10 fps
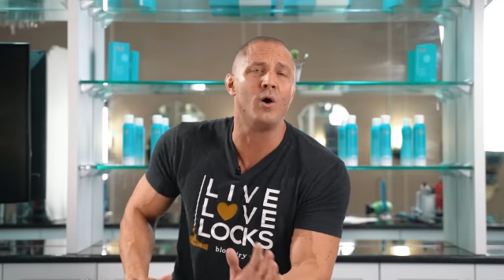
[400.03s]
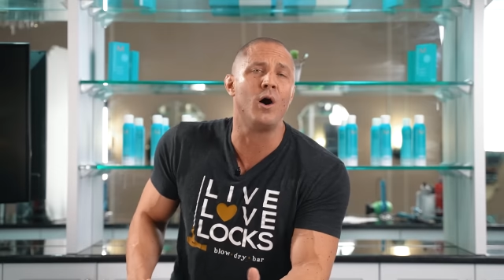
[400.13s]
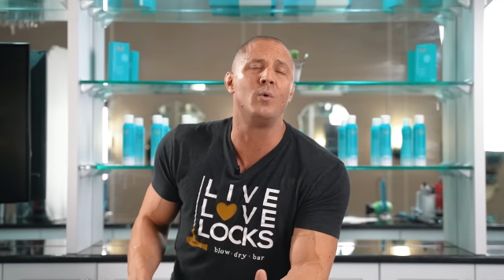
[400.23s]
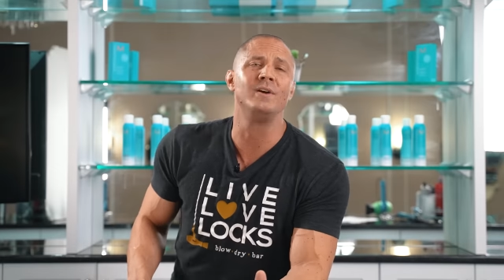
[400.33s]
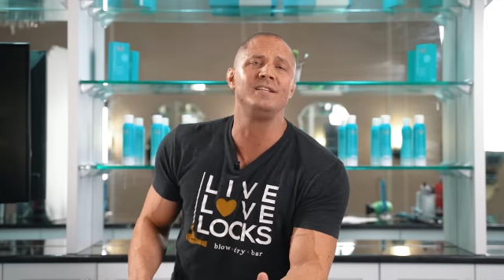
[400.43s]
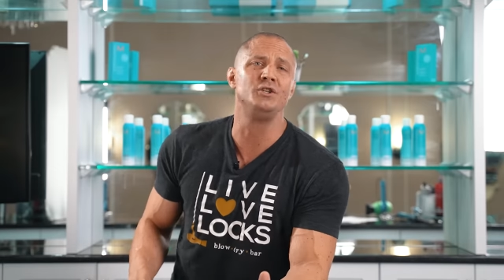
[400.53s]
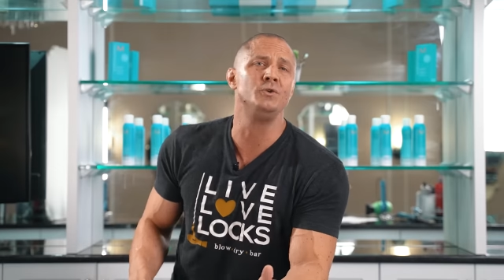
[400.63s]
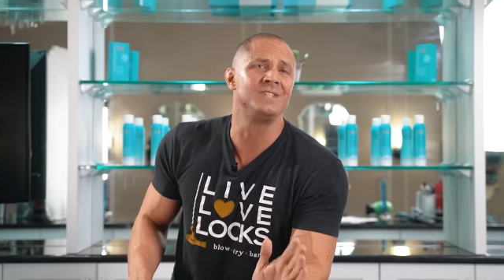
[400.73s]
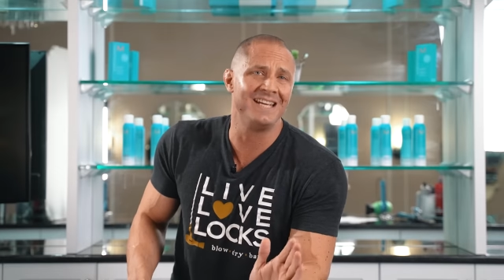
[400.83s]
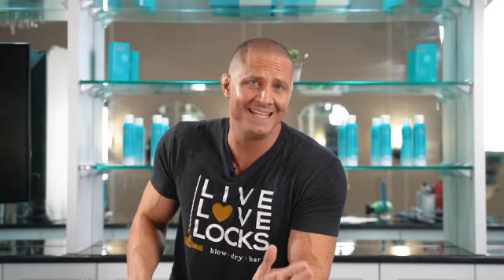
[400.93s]
you always
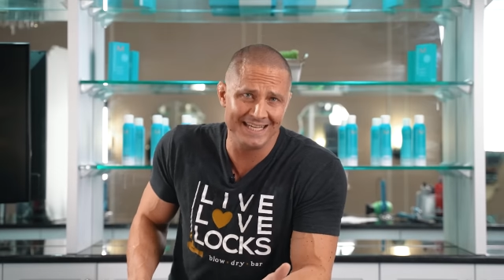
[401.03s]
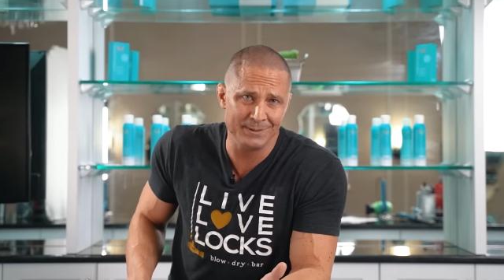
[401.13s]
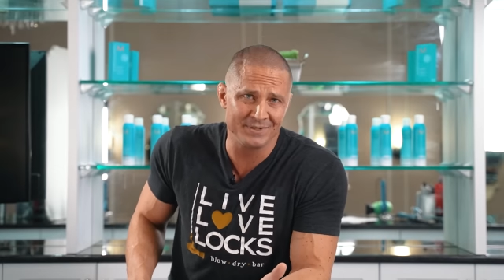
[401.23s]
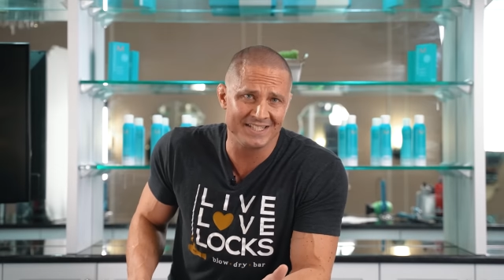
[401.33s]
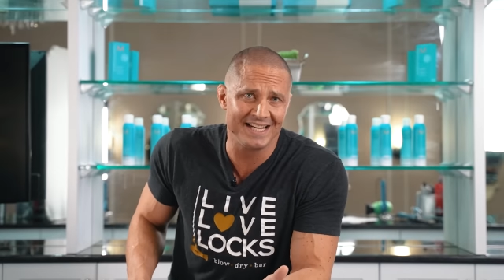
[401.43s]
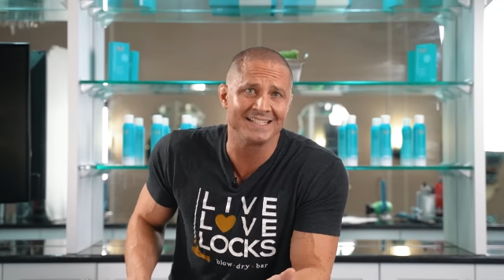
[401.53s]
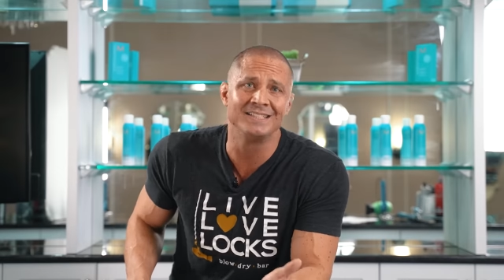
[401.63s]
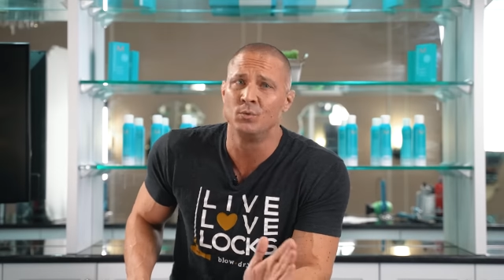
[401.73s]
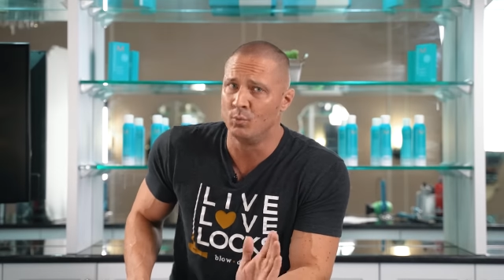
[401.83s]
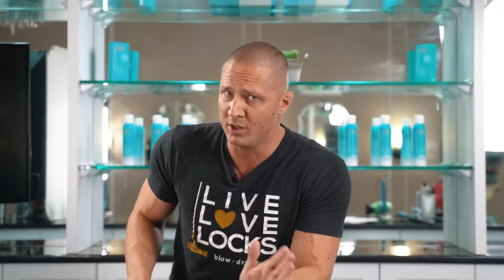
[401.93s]
use a heat
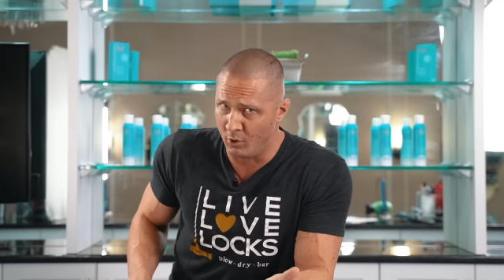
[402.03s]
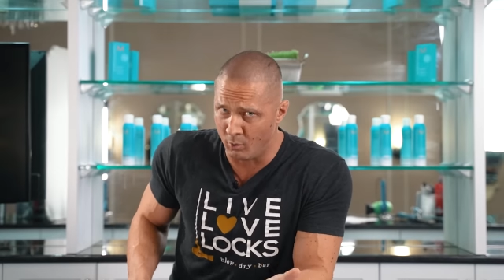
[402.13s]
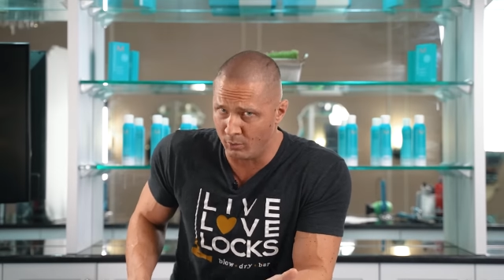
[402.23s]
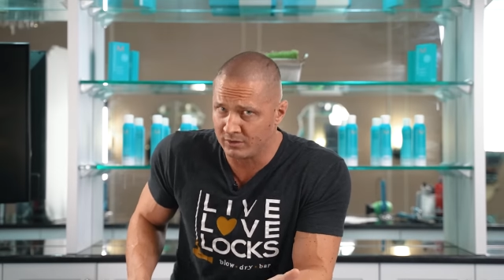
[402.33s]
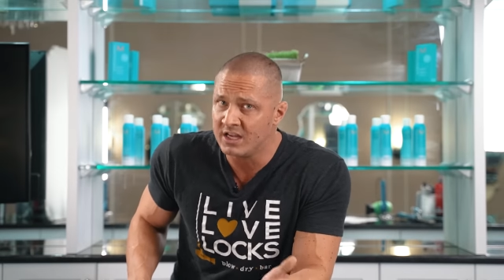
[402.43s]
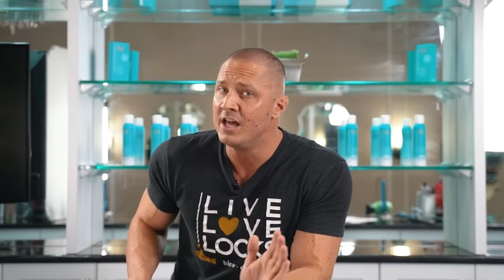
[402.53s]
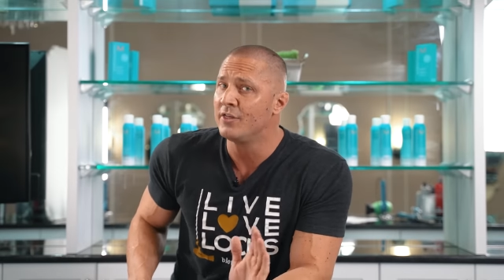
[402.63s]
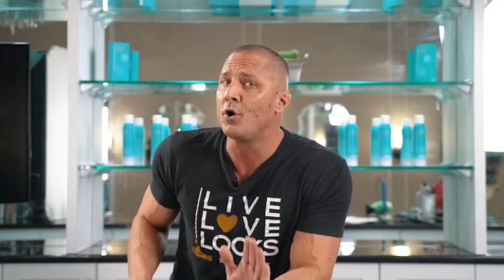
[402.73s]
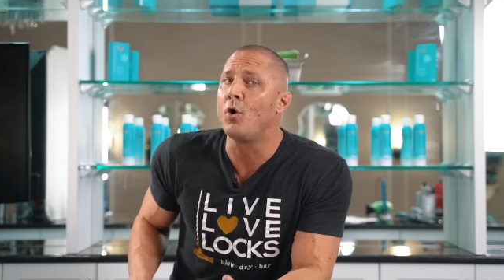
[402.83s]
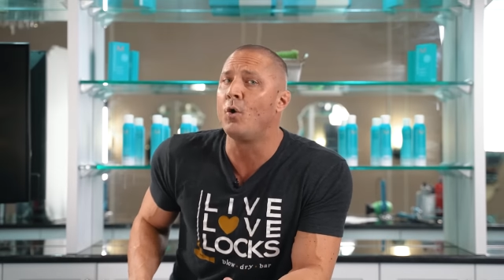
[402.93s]
protectant with hold.
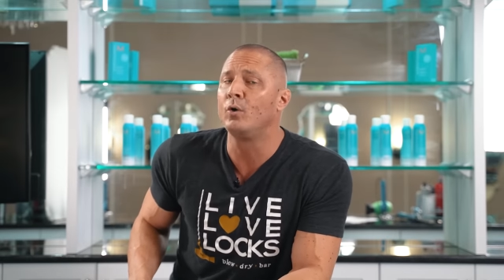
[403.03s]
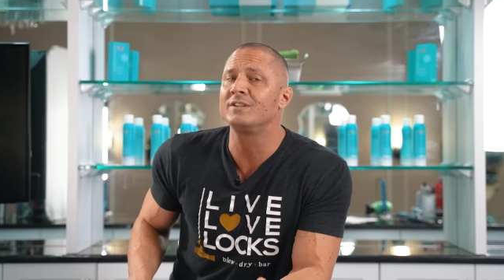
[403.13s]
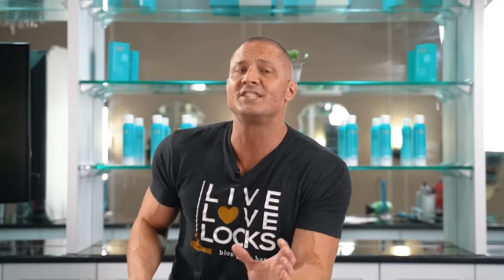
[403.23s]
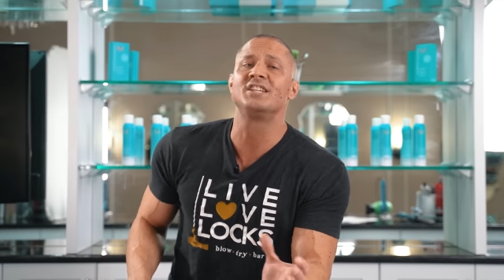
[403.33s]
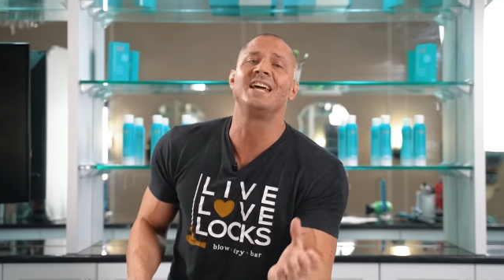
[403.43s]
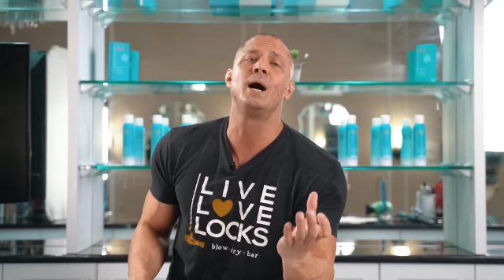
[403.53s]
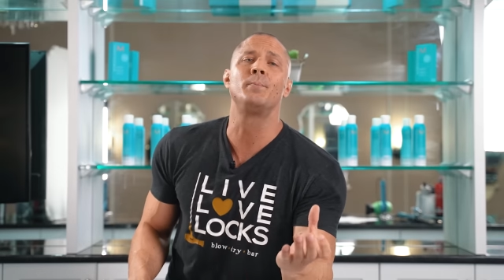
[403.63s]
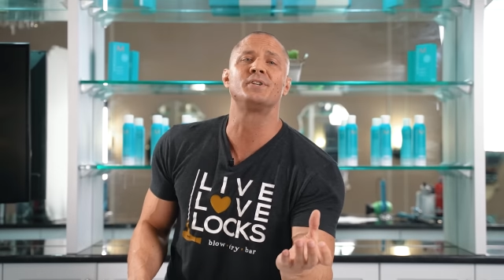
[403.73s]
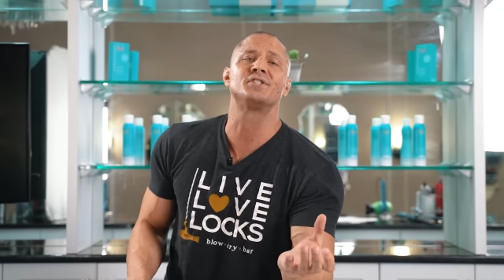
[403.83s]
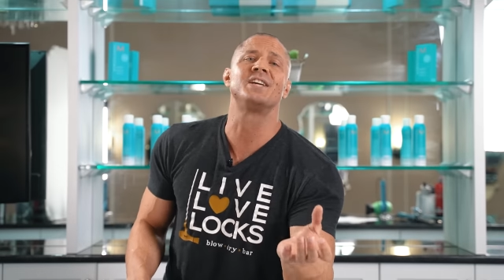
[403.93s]
The hold is gonna
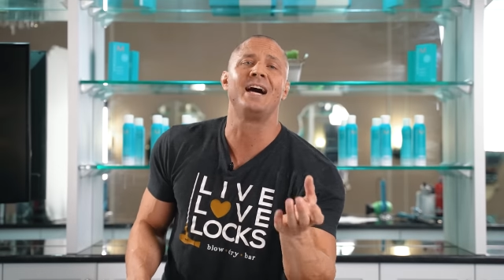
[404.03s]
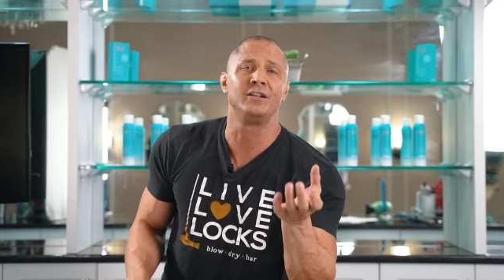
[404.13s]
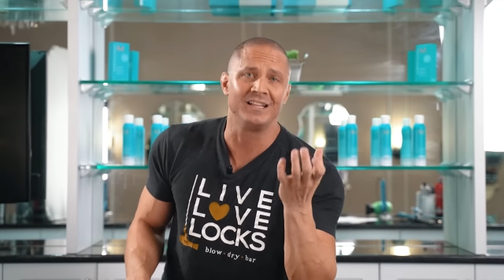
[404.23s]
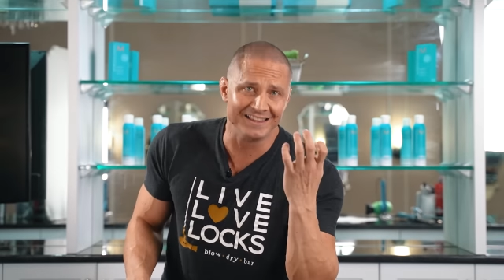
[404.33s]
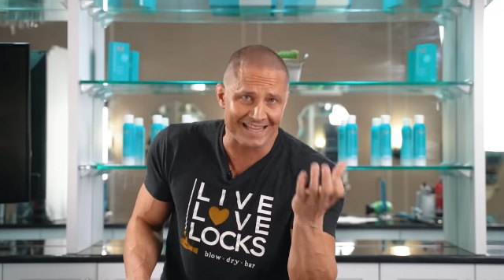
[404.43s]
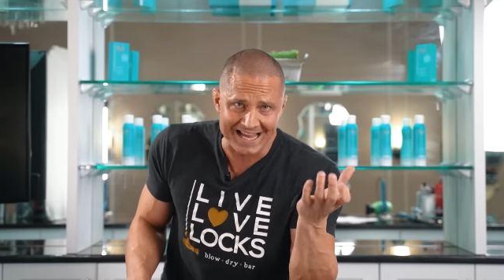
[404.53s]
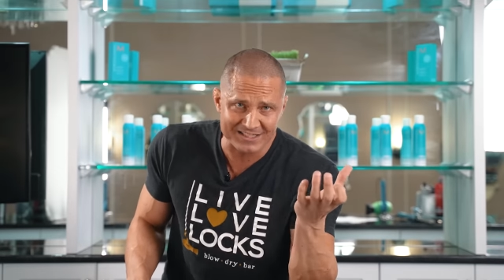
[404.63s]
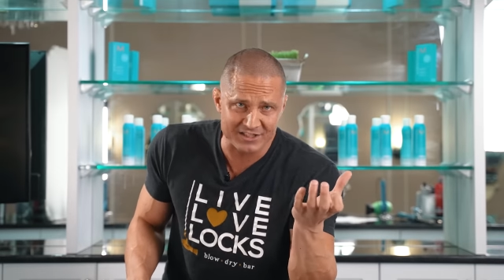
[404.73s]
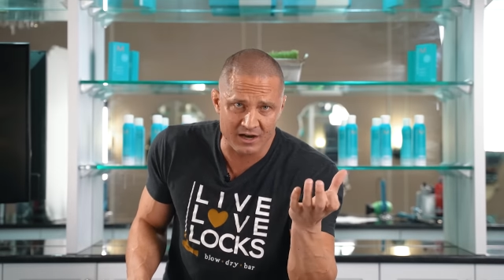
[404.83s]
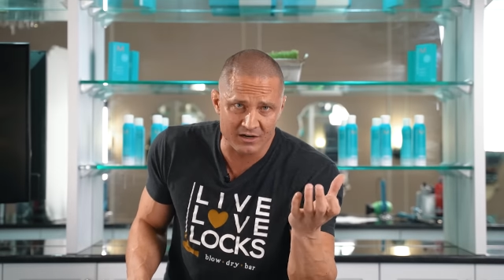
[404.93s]
help your style
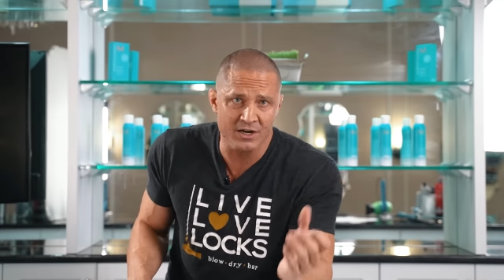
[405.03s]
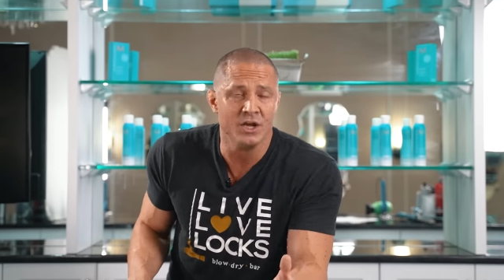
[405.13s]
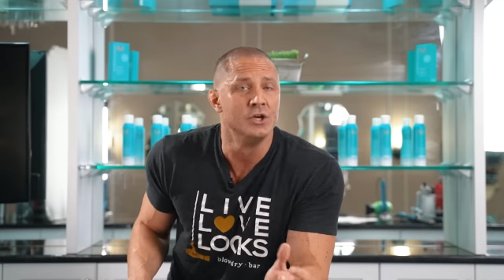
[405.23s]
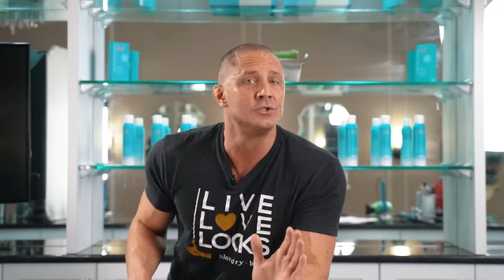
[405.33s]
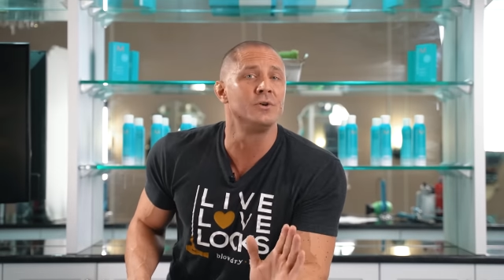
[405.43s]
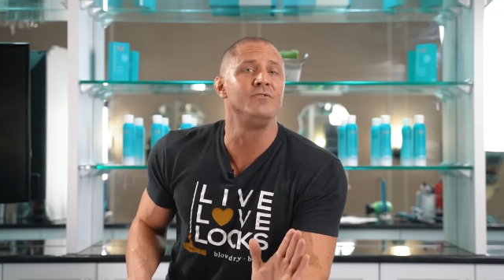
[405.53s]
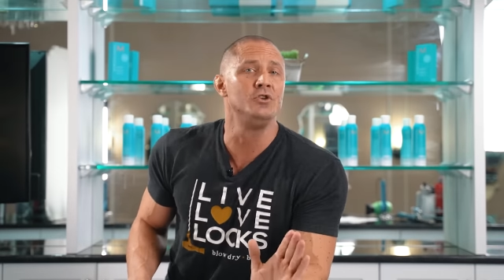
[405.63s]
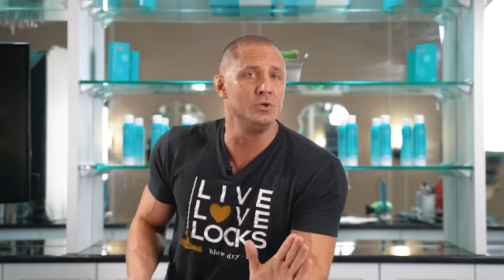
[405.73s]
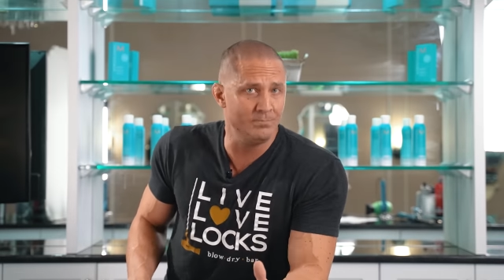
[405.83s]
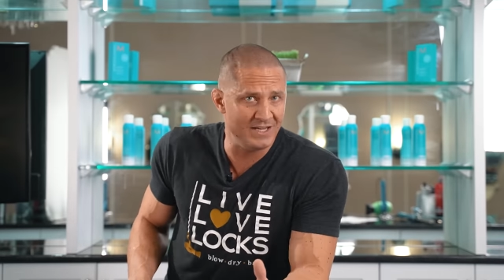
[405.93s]
last longer, so if
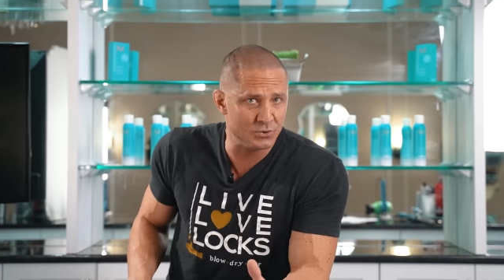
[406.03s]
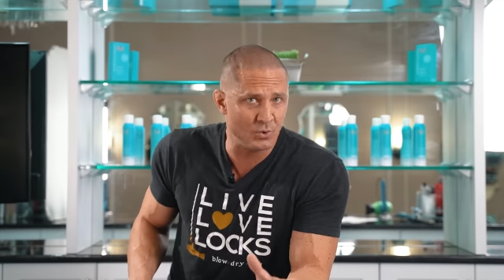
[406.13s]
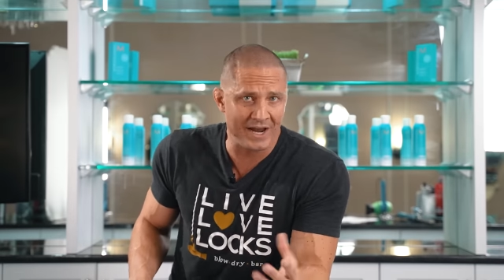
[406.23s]
you do beach